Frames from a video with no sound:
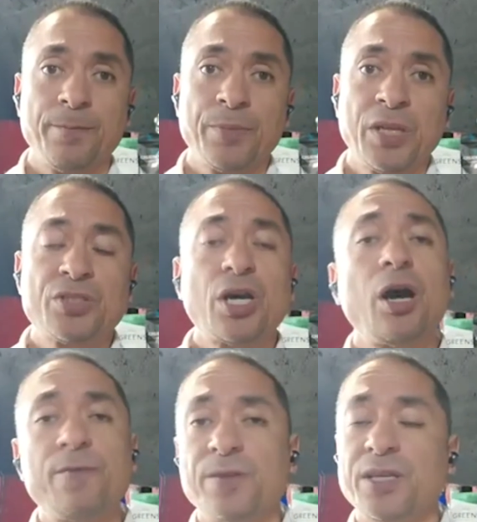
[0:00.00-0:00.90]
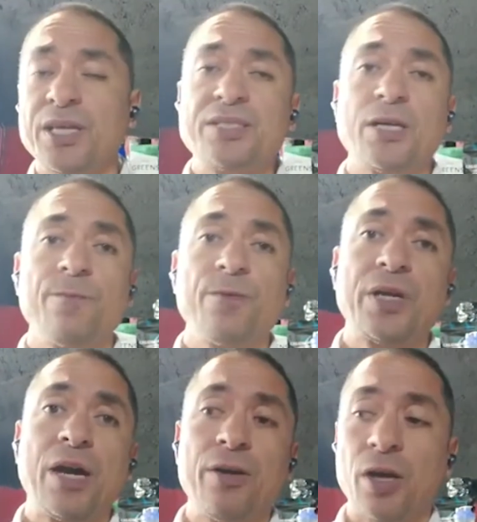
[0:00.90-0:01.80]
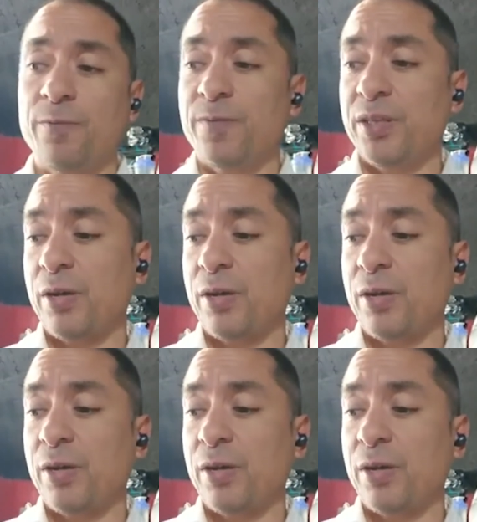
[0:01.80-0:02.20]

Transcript: So hopefully that's helpful, Karen. Hopefully